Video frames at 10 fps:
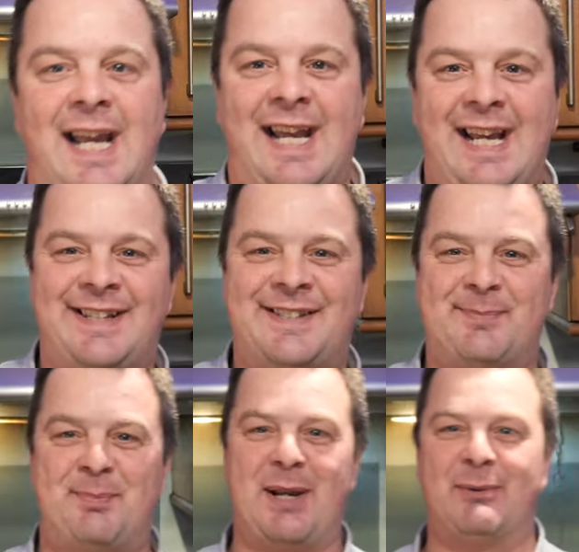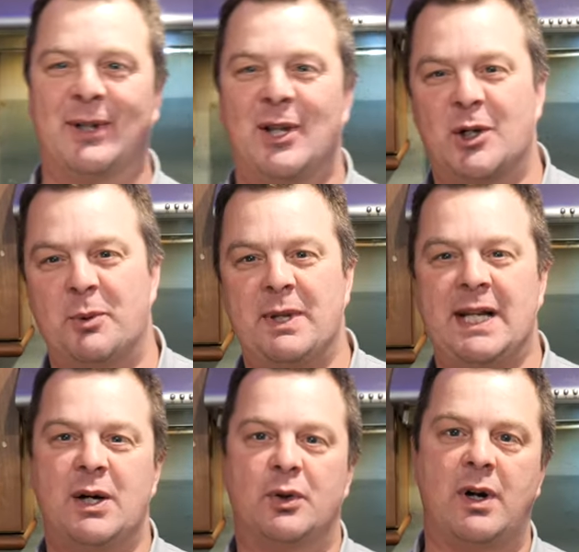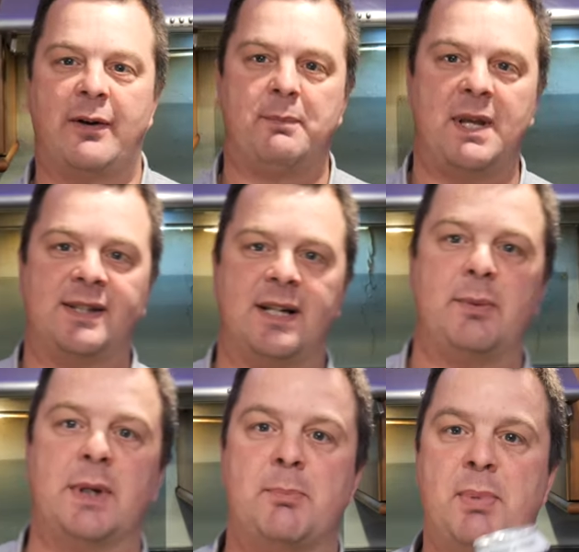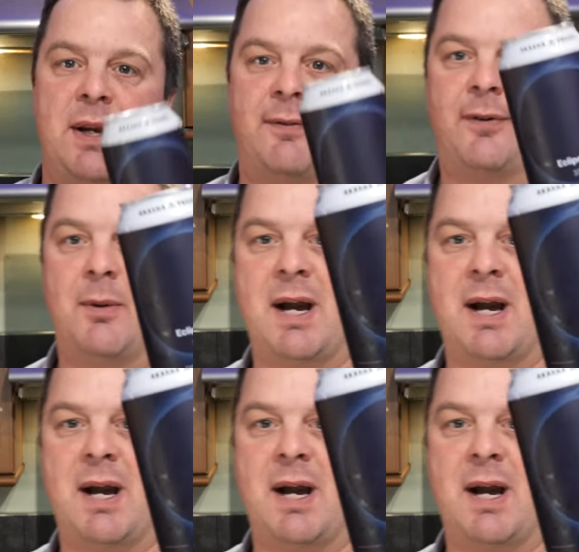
It's beer o'clock on Real Ale Craft Beer. Today we've got a beer from